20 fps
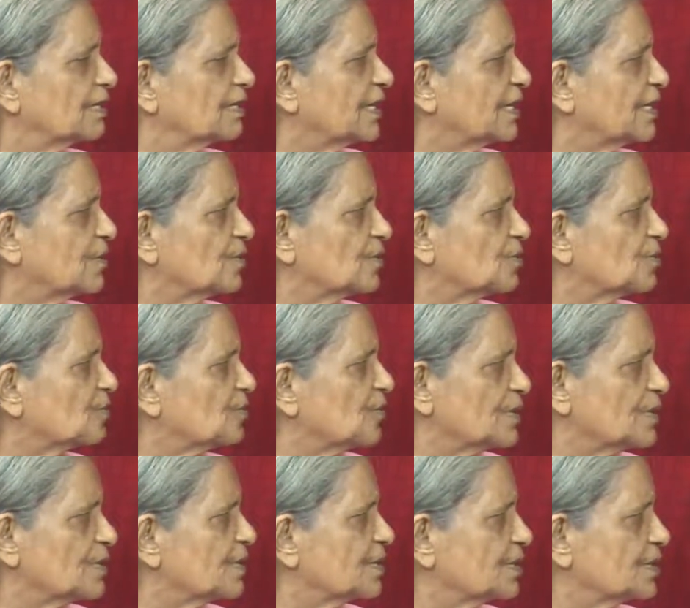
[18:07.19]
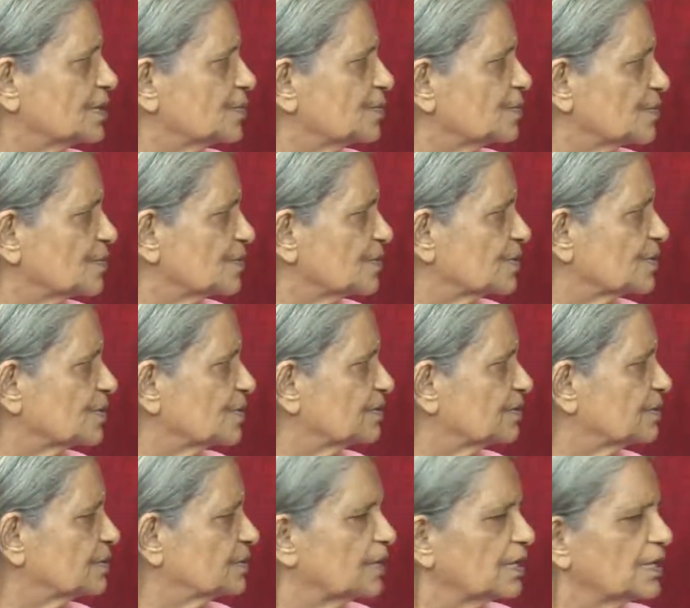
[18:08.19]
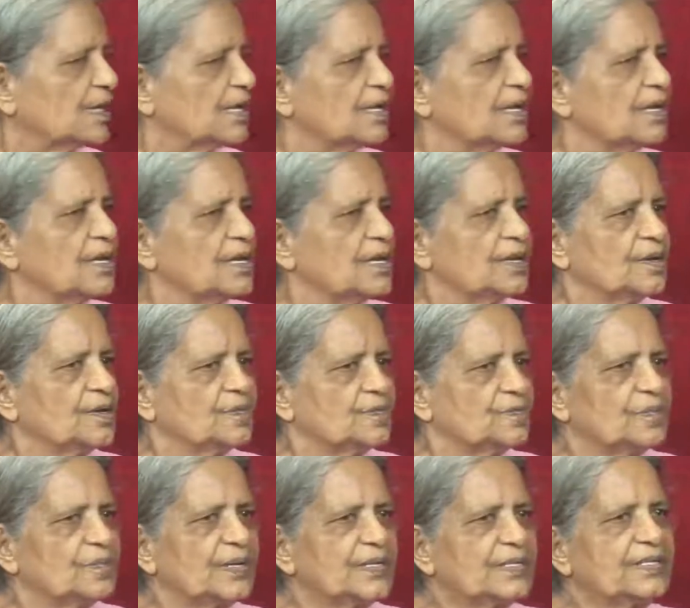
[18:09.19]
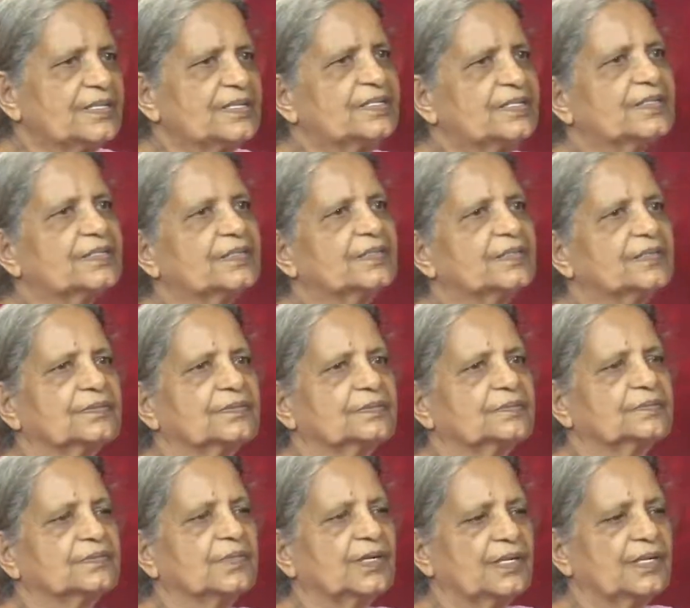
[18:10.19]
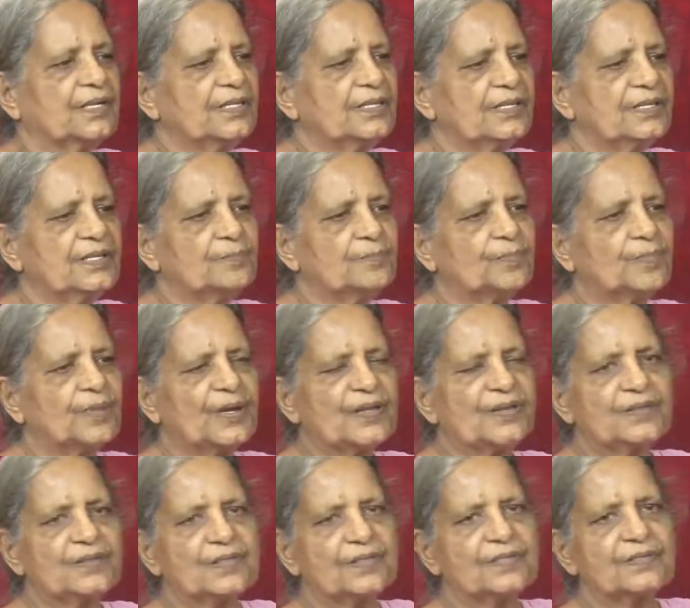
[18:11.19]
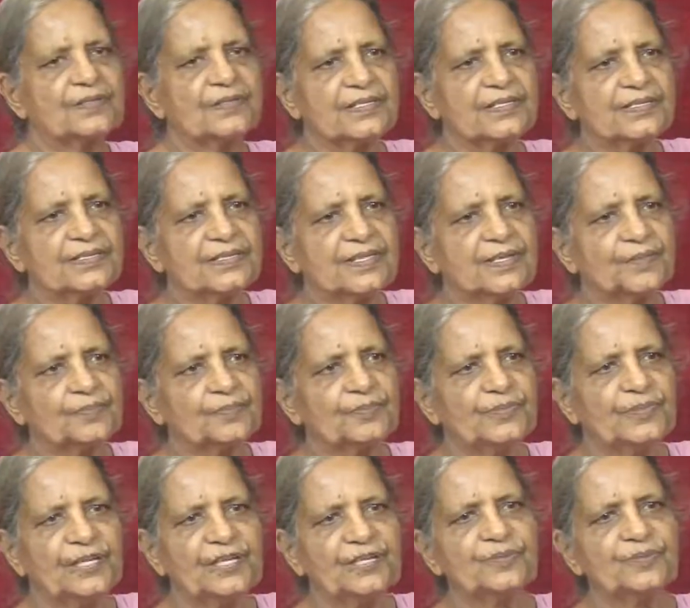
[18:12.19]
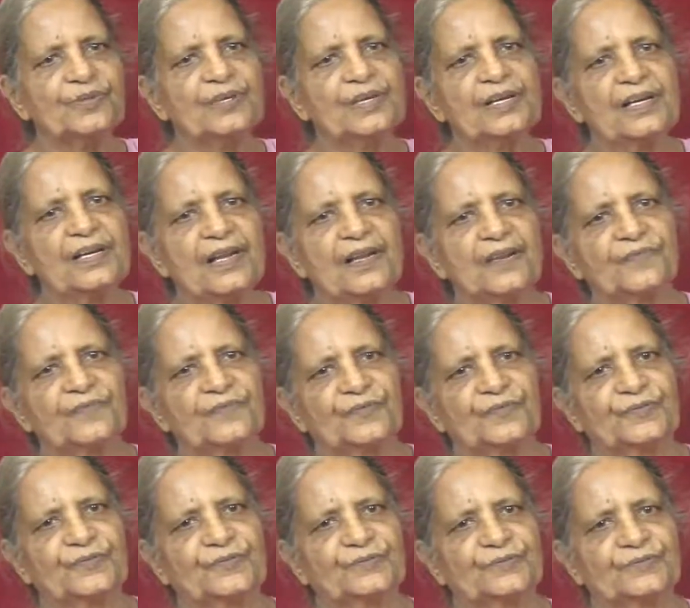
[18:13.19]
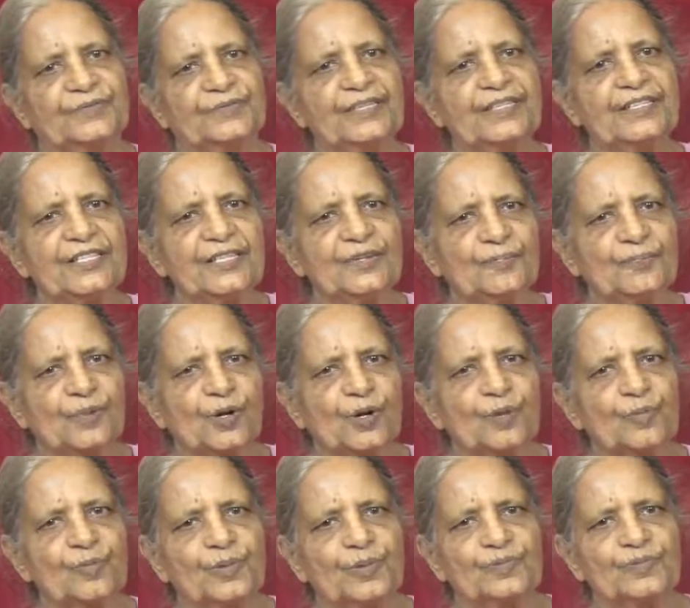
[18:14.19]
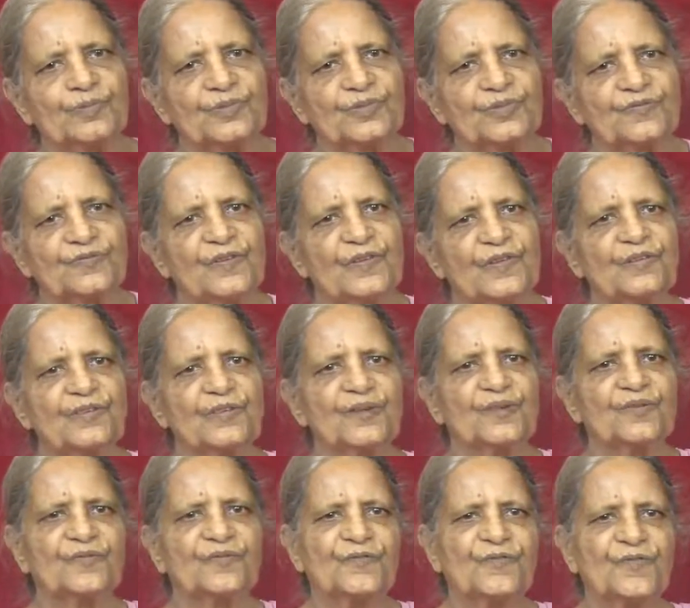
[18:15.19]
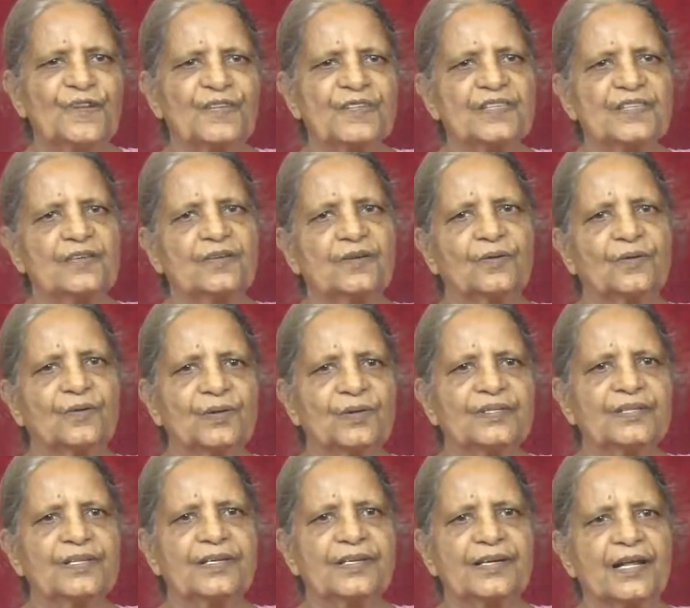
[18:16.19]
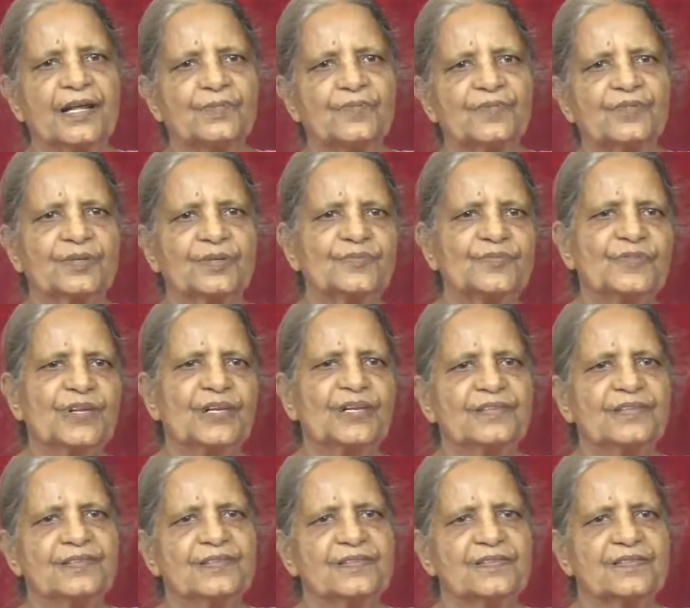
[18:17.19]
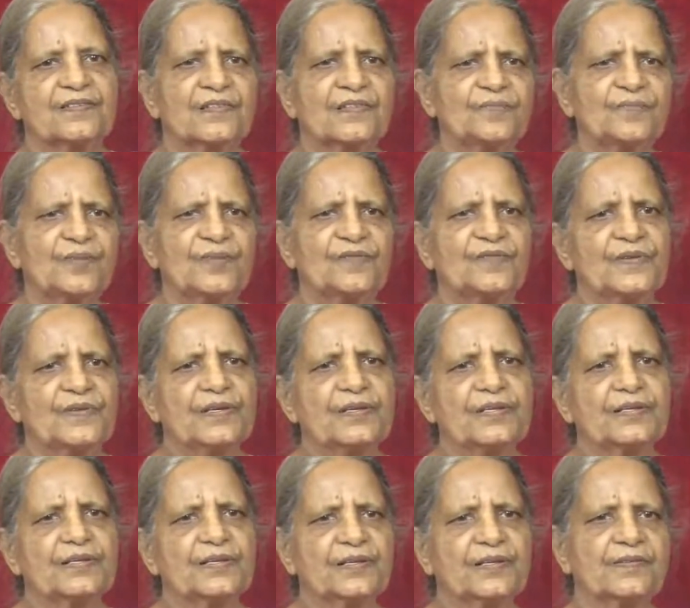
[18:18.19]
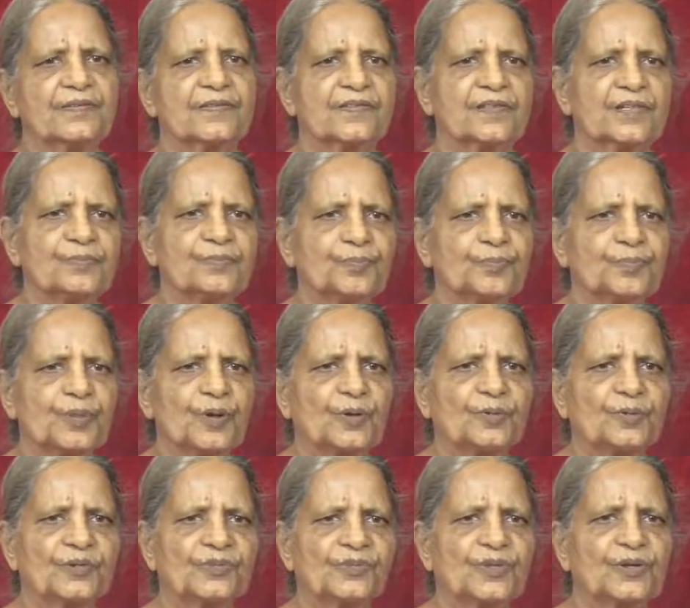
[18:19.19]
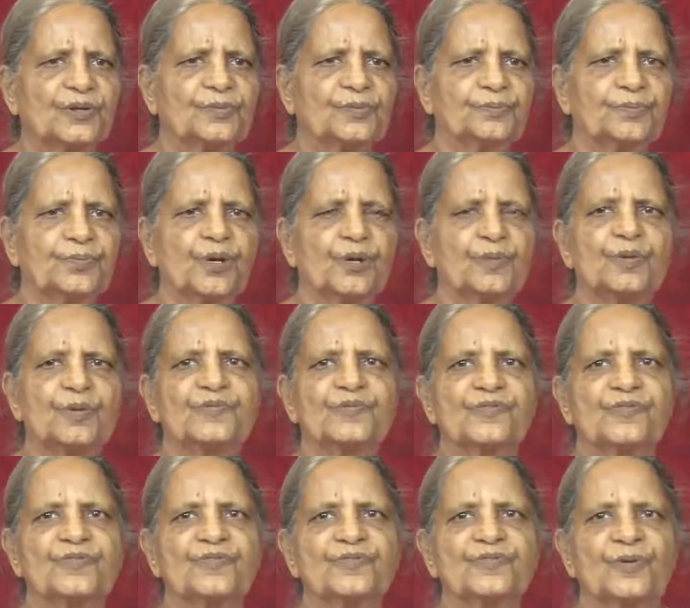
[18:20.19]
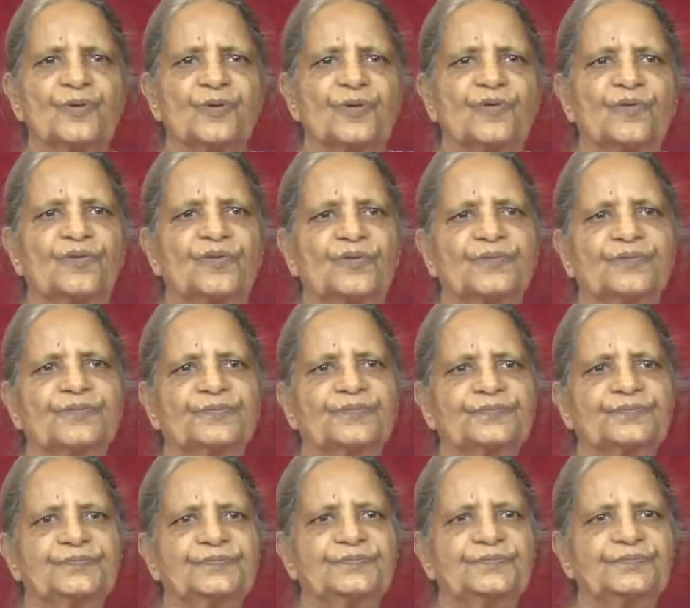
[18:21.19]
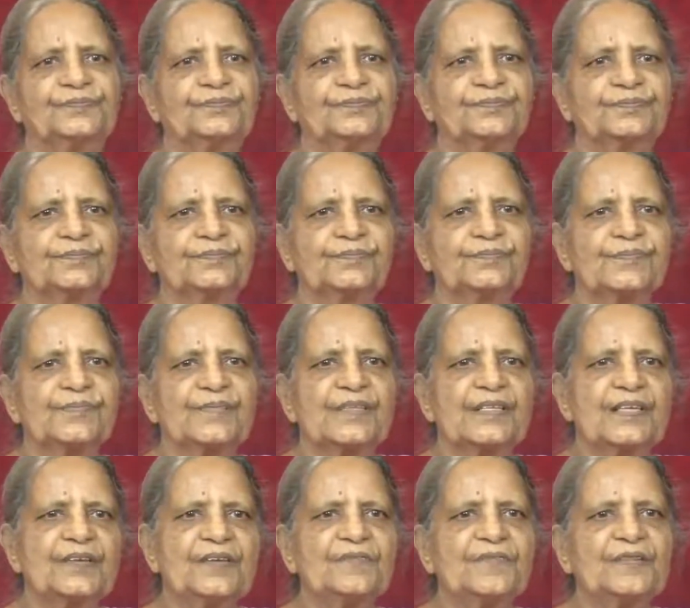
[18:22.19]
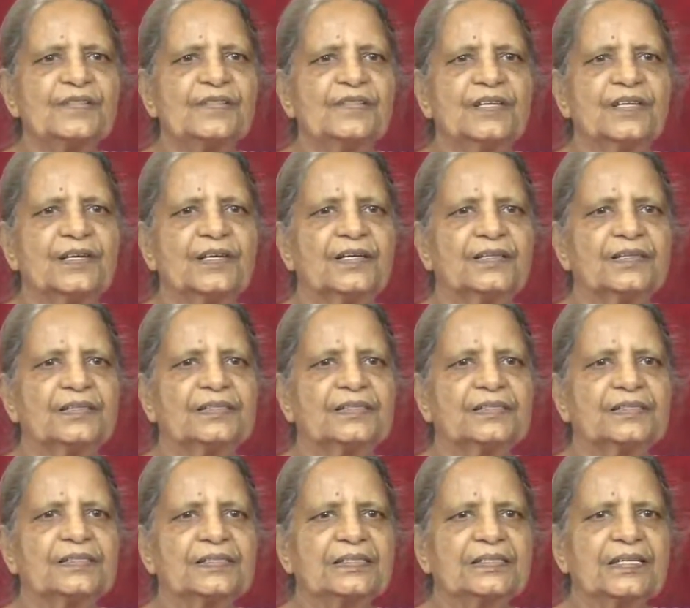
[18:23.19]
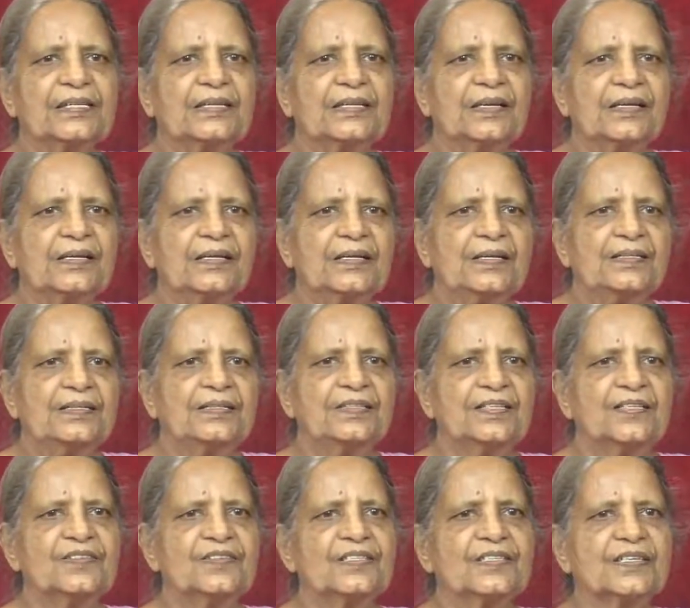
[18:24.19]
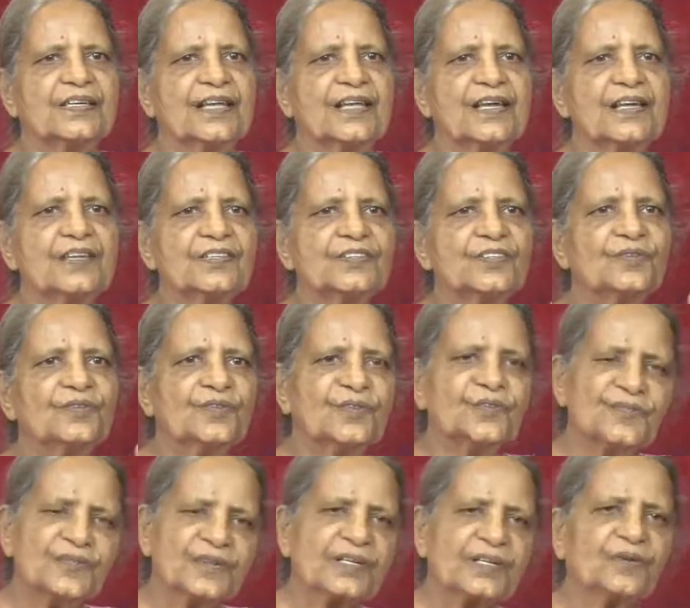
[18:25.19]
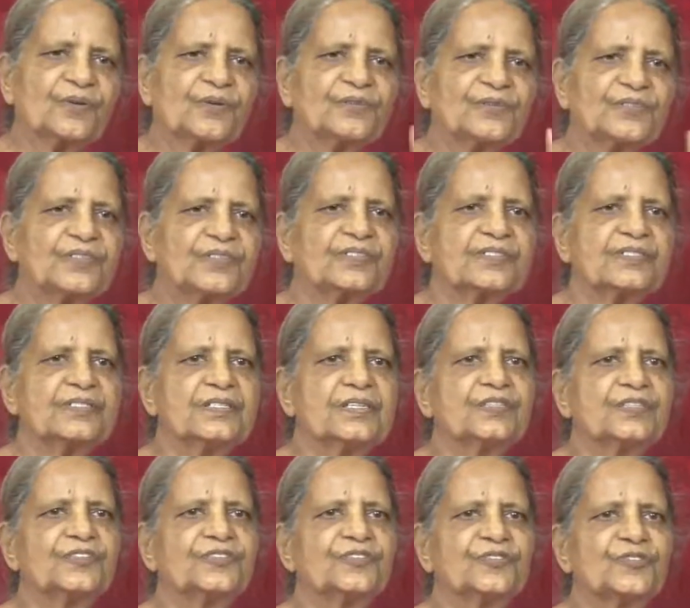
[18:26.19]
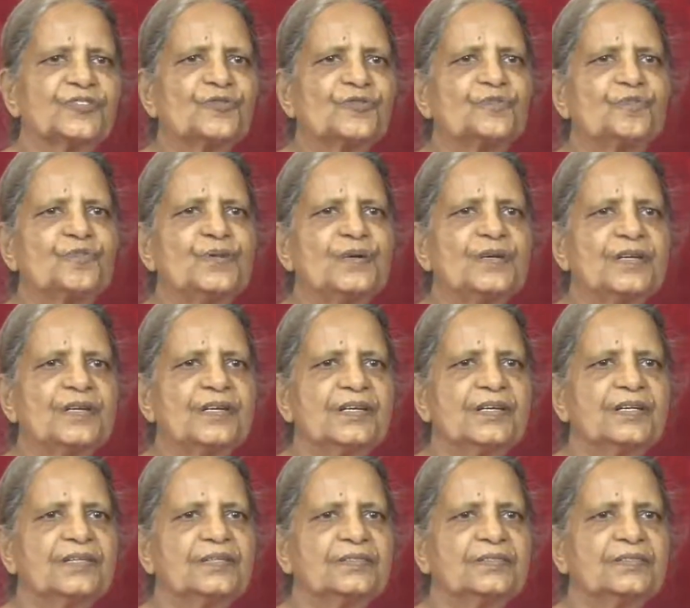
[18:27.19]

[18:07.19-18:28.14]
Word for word: That automatic comes but in the present in the day-to-day life in the problems when you are facing all the time some challenges some difficulties some problems to solve even then the stage of our consciousness should be